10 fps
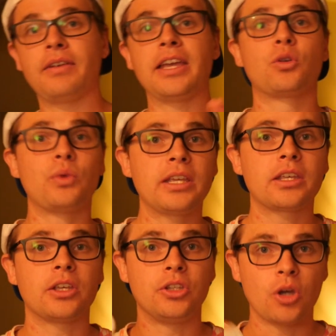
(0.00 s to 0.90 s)
a
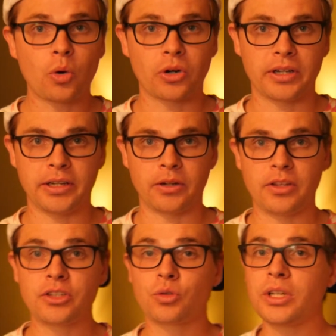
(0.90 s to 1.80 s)
Greek yogurt here.
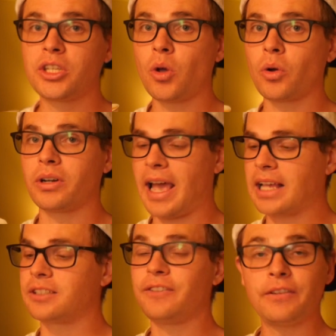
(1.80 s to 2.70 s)
This Greek yogurt
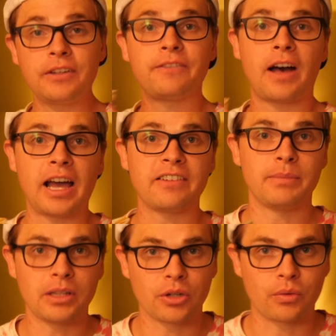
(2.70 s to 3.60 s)
has 55
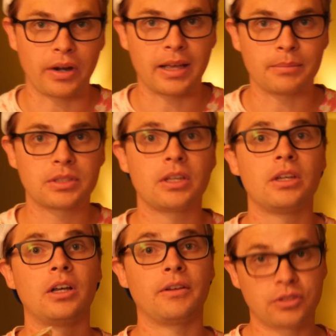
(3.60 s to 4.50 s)
milligrams
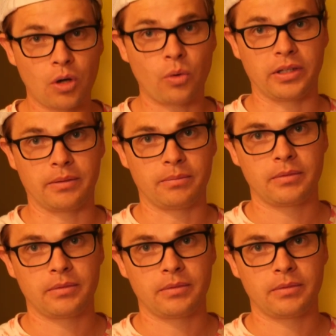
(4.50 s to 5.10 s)
of sodium.